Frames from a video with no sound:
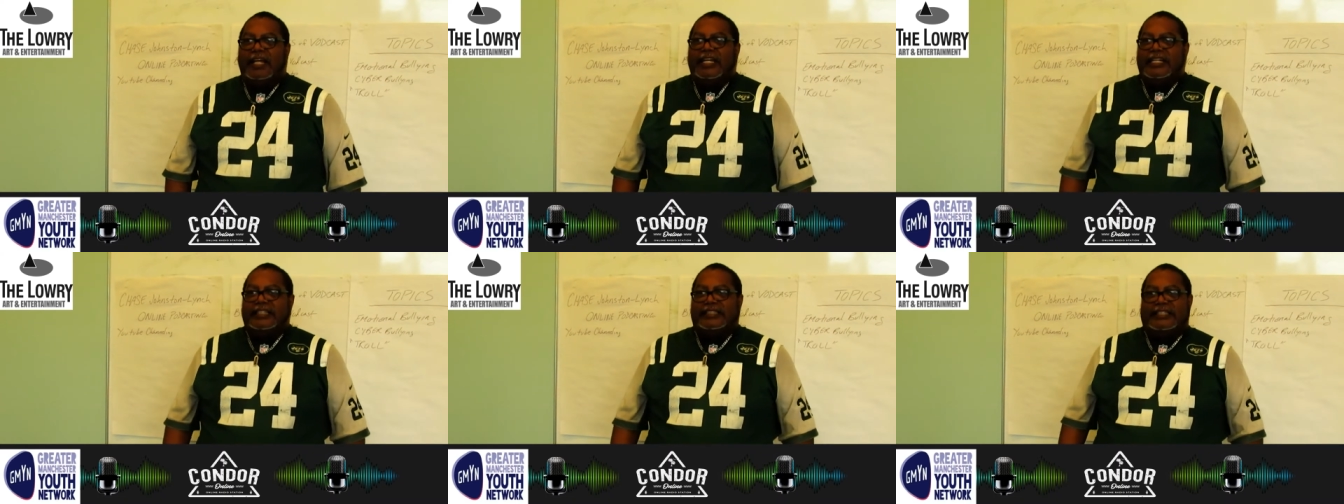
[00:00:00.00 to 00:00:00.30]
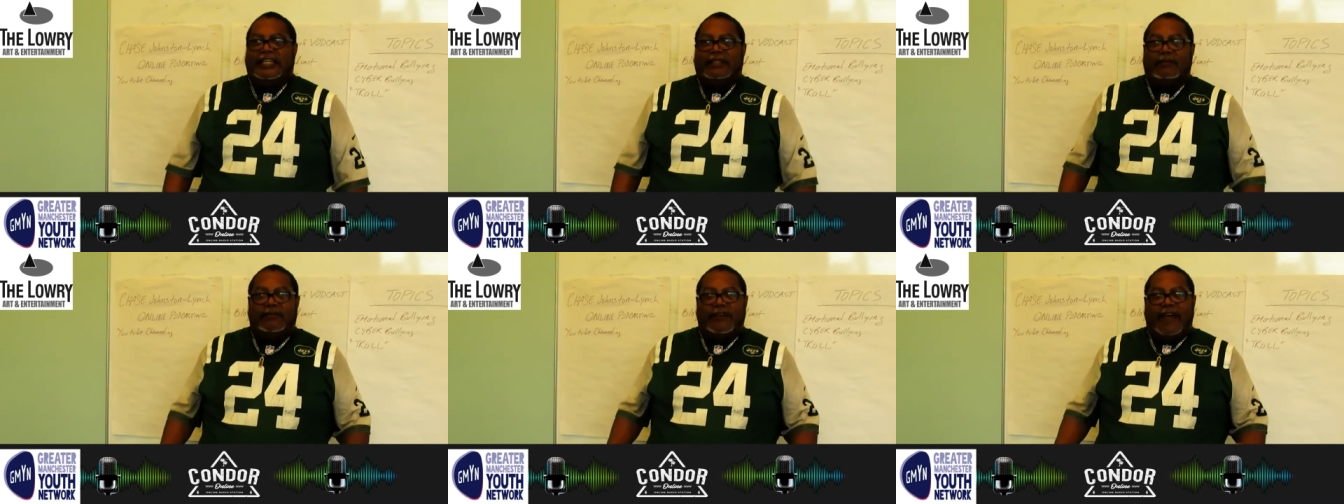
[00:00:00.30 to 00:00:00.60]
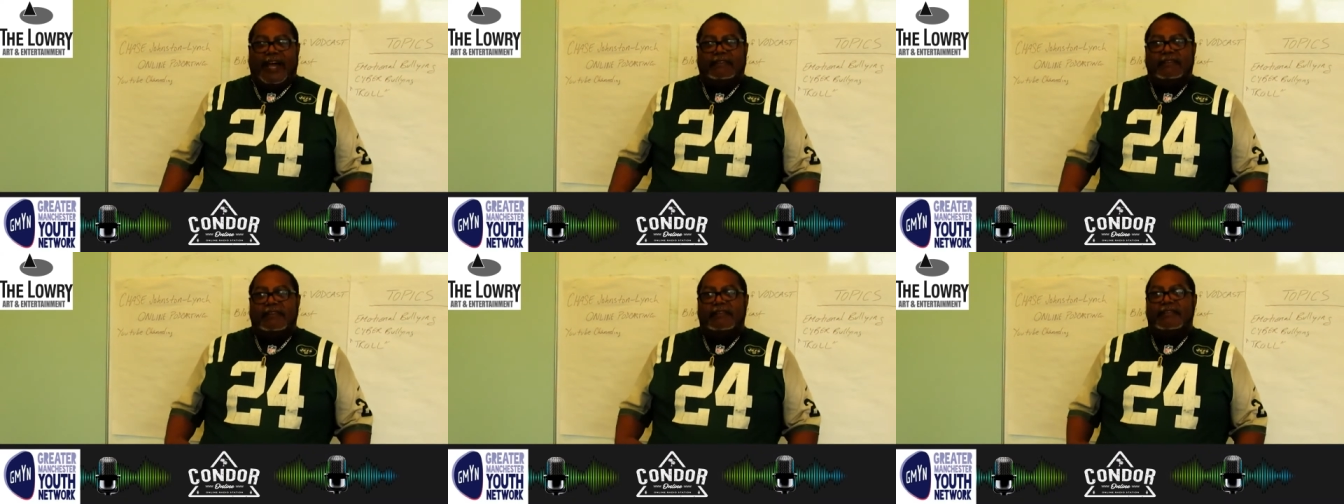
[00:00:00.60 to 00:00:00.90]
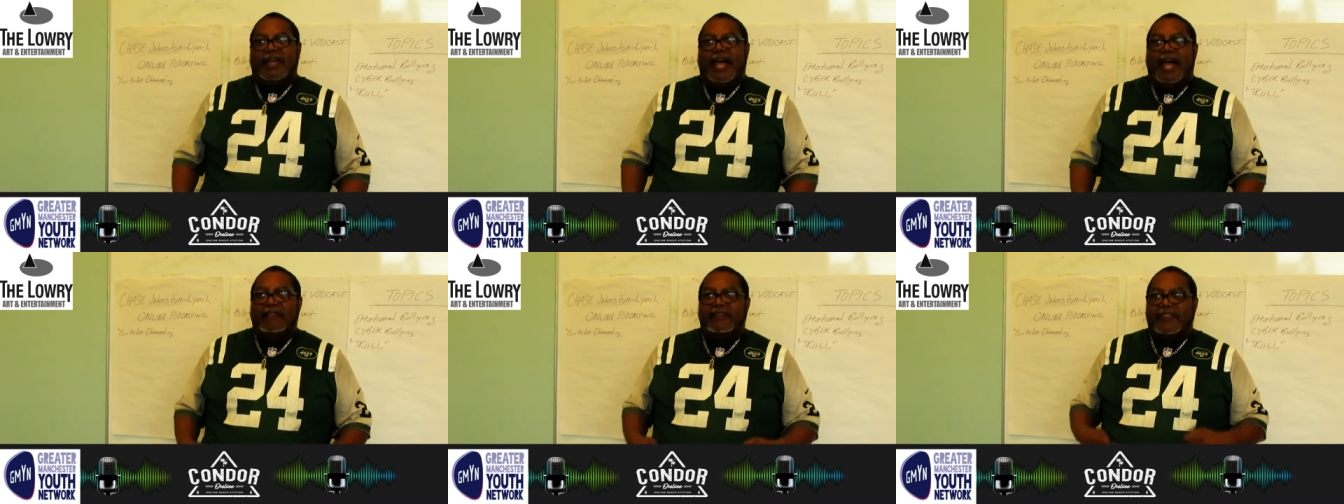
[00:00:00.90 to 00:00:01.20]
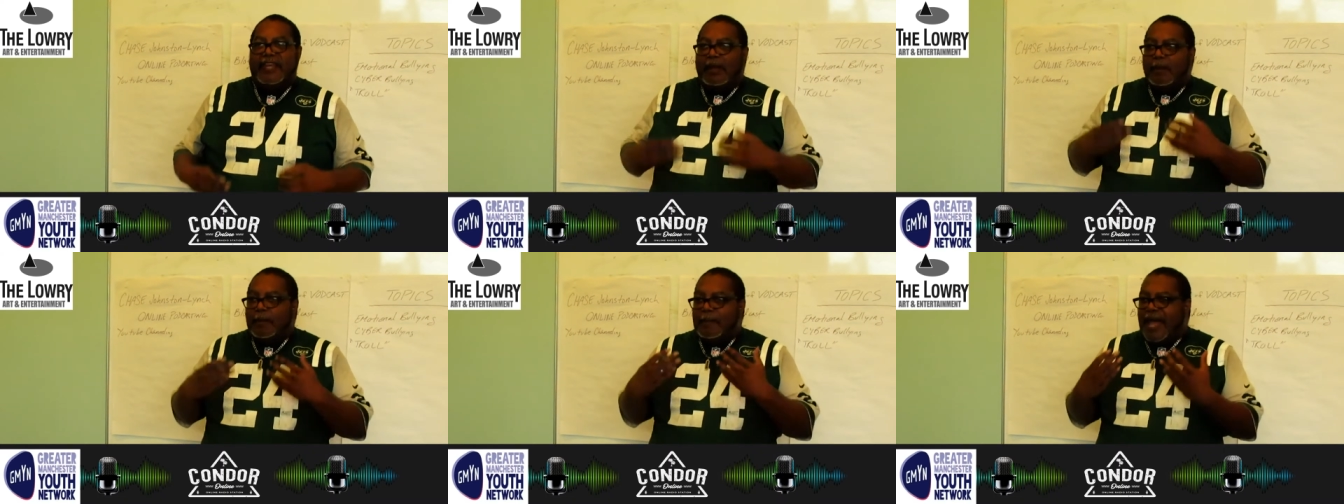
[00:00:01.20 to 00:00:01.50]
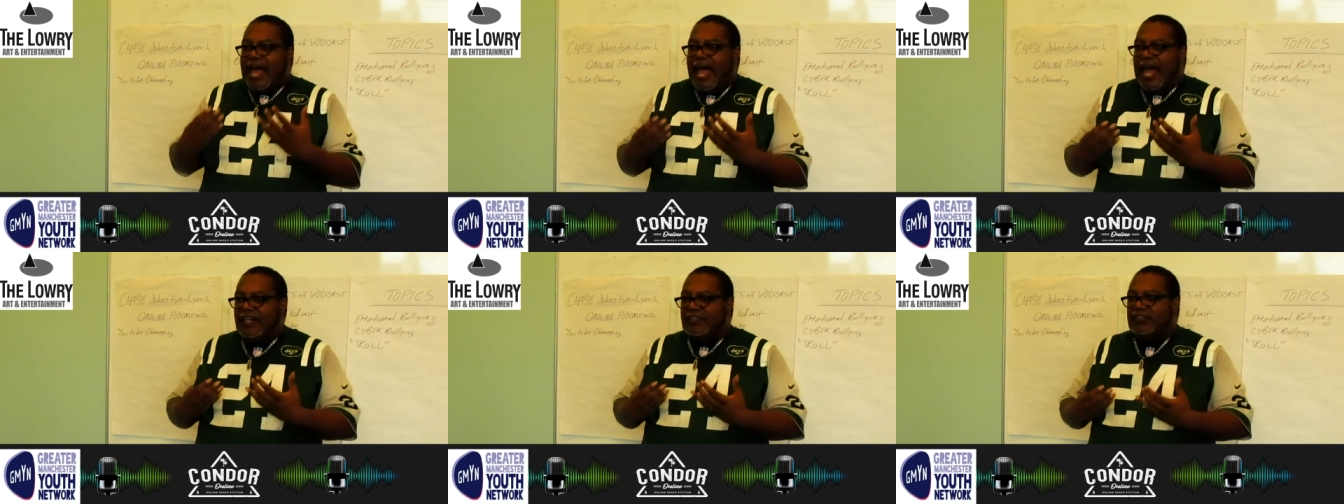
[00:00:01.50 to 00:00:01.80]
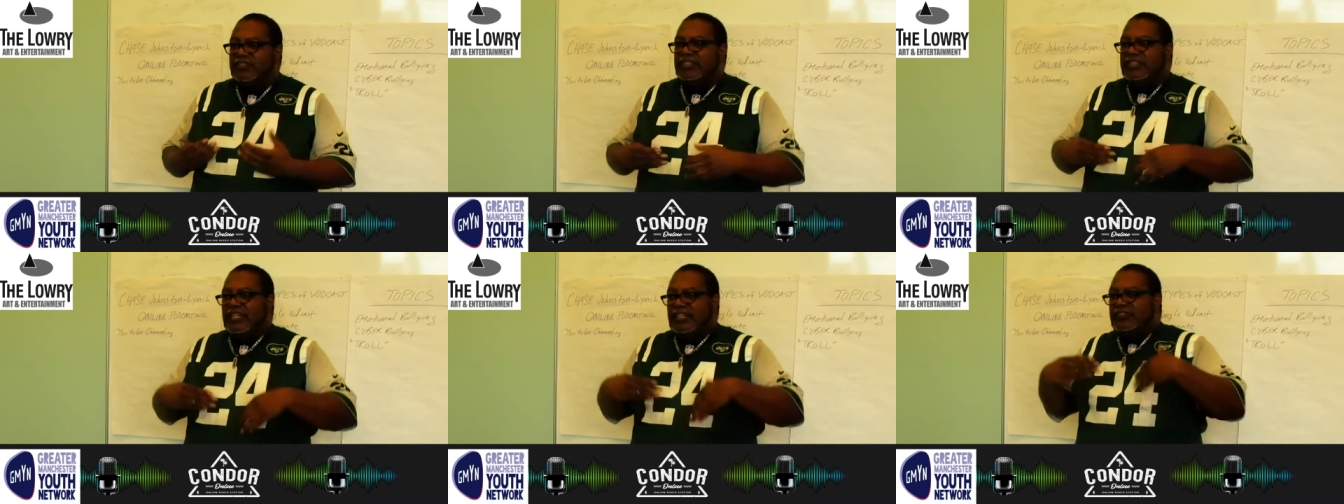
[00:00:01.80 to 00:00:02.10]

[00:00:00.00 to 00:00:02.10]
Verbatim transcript: it's the fact that they're masked.